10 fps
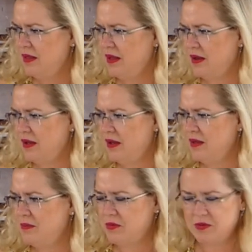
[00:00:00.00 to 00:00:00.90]
and I
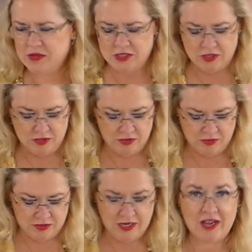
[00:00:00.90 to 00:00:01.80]
am going
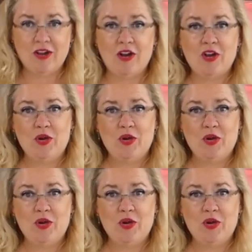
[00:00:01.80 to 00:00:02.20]
to take our